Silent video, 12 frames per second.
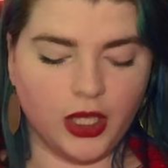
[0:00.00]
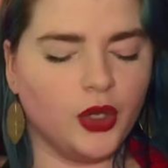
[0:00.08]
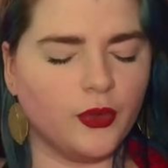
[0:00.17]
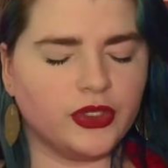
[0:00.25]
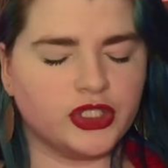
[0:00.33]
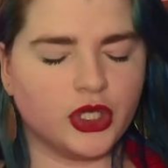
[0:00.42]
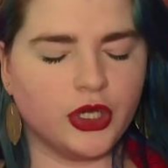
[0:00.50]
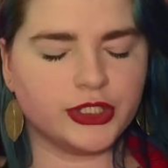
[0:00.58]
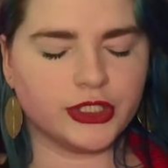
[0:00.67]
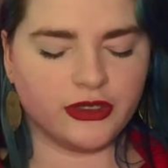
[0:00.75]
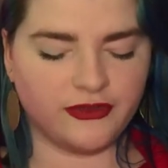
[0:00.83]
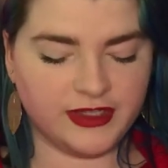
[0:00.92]
When she got
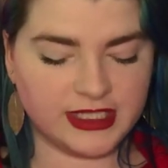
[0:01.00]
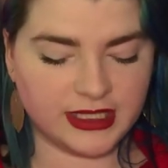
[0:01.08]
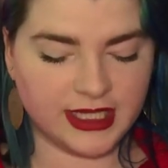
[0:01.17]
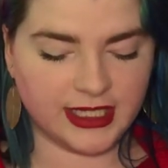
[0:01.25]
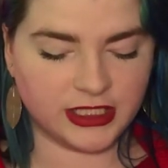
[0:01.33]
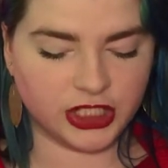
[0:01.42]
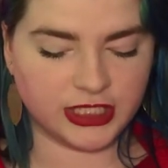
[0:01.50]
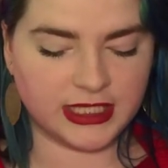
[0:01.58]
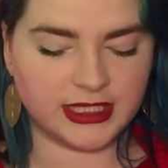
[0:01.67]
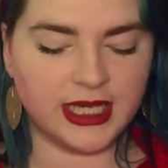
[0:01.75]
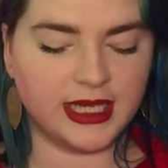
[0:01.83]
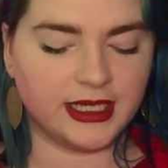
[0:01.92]
to her feet at last, she said,
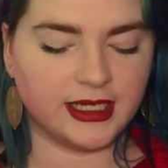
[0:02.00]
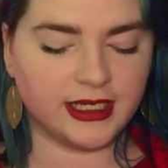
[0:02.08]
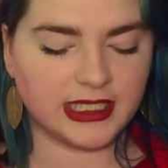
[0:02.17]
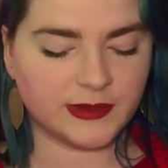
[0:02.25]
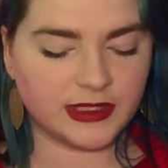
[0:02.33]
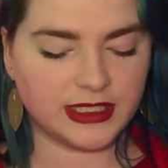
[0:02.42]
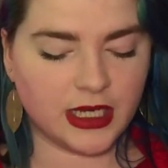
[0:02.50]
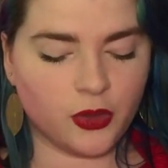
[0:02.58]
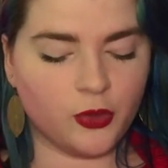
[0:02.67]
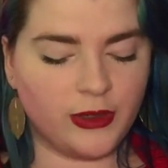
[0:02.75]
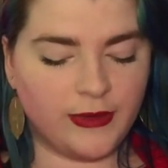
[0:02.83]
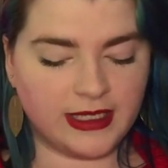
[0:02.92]
"Christmas dinner will
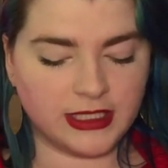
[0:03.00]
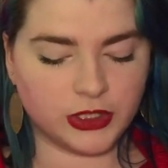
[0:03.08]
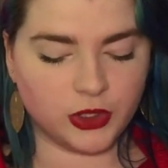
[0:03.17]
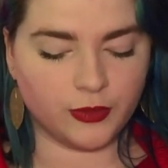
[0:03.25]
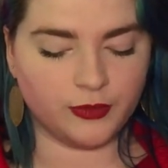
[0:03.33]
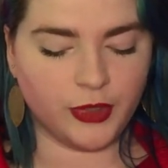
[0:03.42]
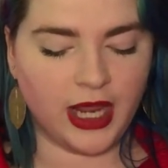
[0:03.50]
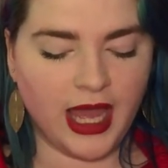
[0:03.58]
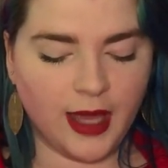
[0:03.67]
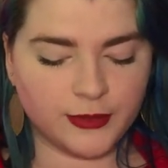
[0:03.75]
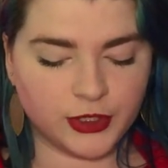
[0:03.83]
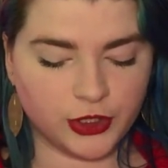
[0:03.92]
be ready soon.
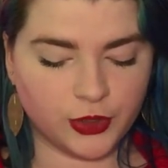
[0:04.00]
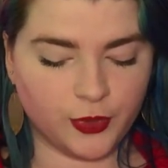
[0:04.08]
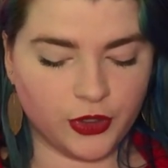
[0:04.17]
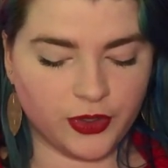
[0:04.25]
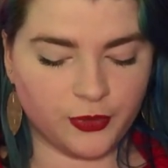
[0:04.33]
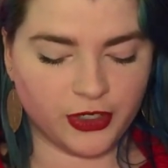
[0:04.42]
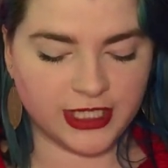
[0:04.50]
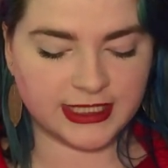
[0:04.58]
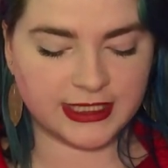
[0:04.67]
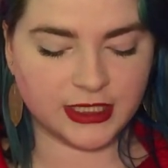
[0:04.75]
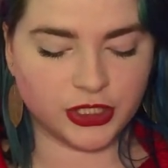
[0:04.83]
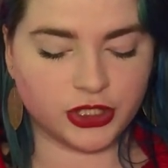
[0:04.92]
Perhaps you could put the
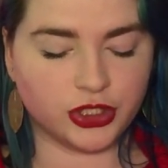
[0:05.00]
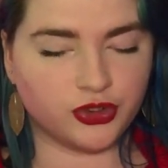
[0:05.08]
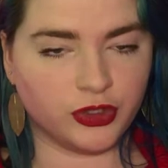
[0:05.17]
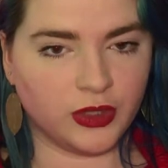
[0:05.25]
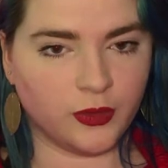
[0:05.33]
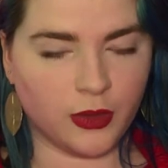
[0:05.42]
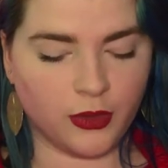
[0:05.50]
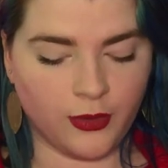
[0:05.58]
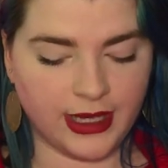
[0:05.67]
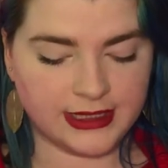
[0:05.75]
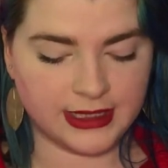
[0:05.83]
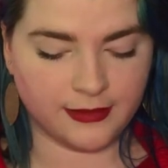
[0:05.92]
presents under the tree while we're
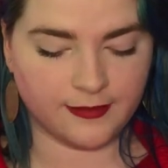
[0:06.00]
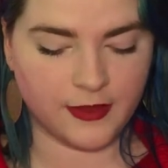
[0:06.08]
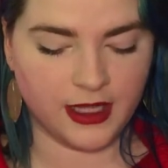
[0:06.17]
waiting.